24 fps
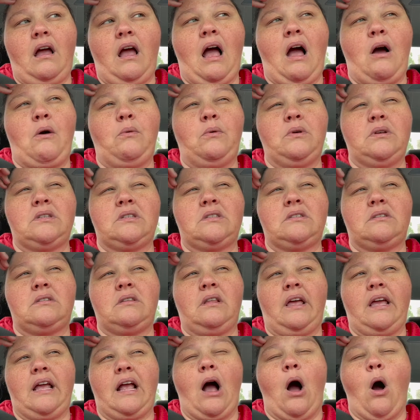I was
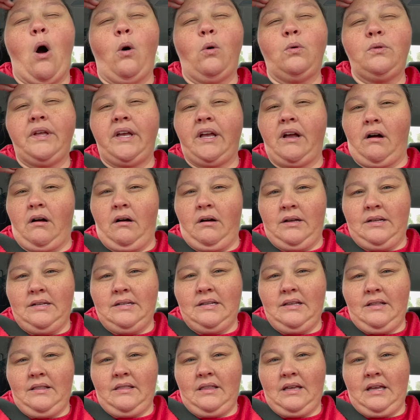like holding on
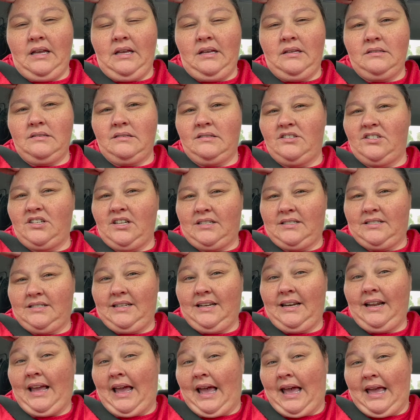to things just
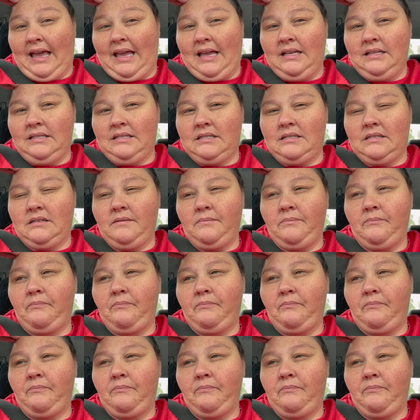in case.